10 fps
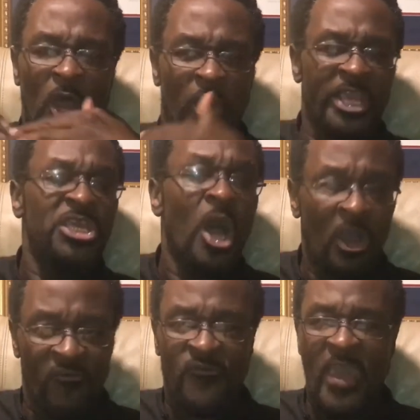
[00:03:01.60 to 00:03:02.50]
a
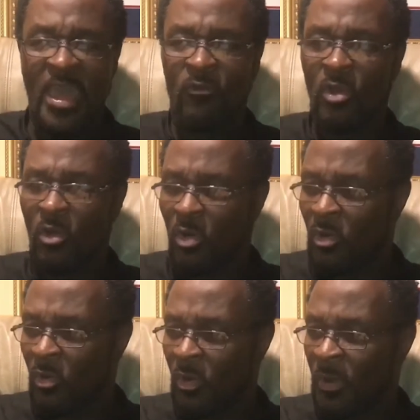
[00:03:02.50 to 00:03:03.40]
young pharaoh.
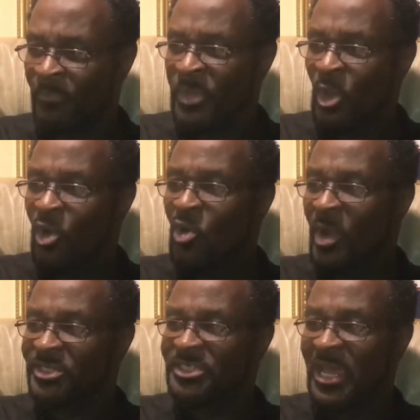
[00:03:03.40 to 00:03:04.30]

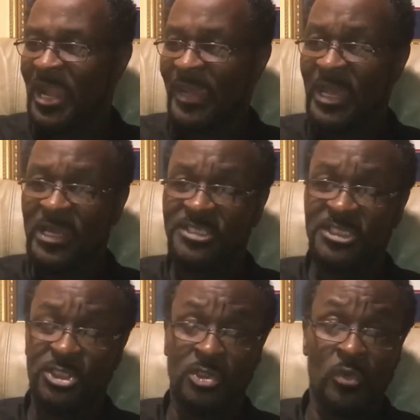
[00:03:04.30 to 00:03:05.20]
Who else I like? I
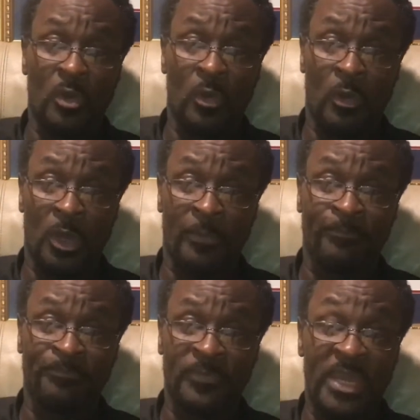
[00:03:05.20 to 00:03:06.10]
listen to
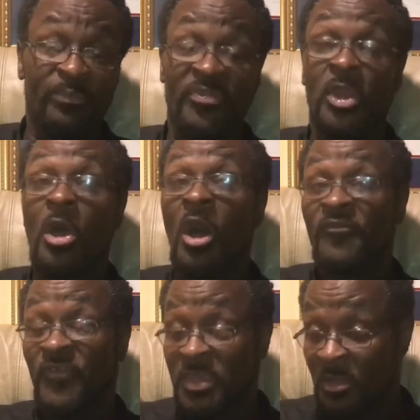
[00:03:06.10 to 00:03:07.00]
that brother
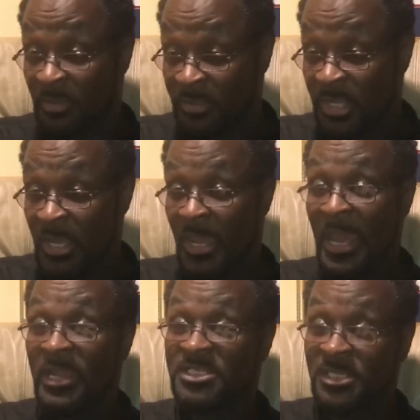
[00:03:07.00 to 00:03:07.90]
Garfield.
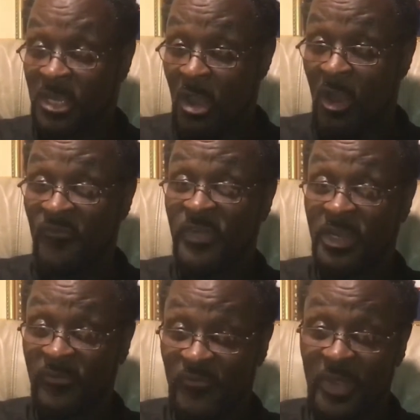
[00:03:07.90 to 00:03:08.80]
I listen to
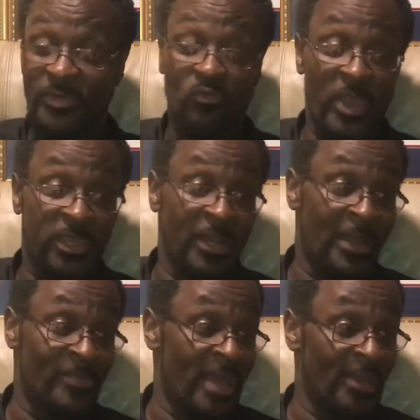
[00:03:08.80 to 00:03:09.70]
Garfield, and for the record,
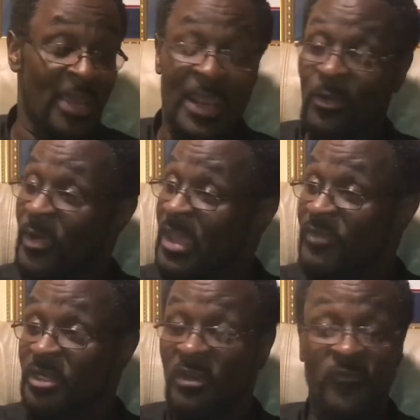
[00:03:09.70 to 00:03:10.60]
I don't
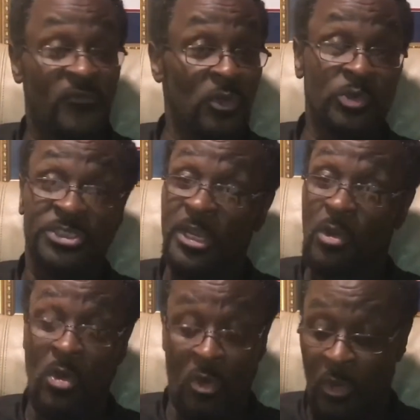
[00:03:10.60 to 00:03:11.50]
have it confused at
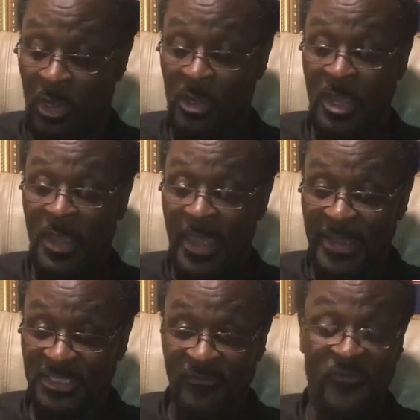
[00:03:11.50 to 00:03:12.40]
all.
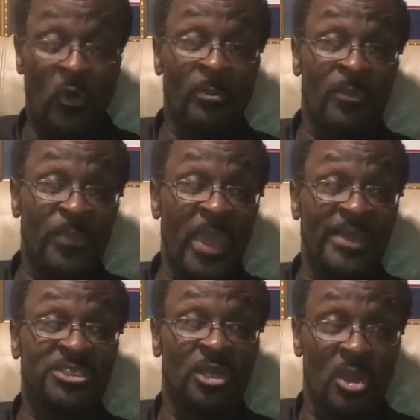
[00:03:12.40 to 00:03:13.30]
As a former
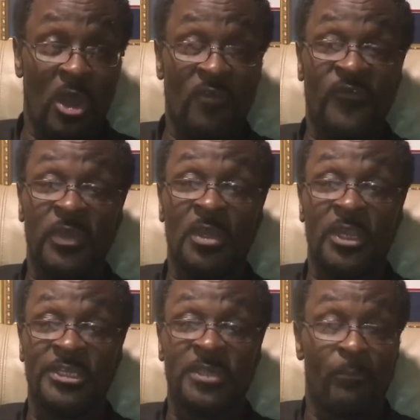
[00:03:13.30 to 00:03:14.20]
pastor,
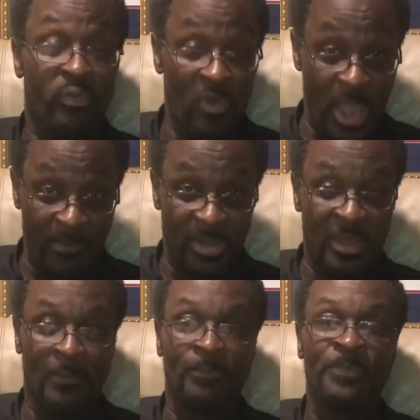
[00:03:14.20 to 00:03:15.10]
Garfield is a
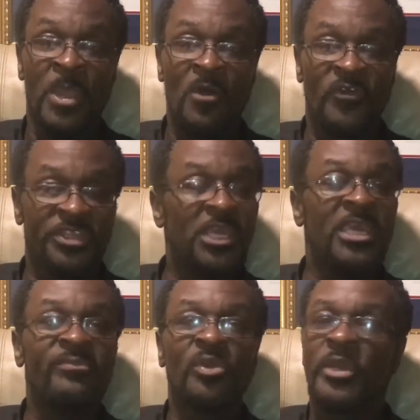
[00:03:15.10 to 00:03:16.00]
problem for the
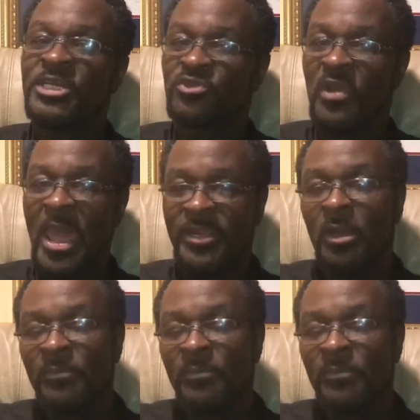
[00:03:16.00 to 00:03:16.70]
Hebrew Israelite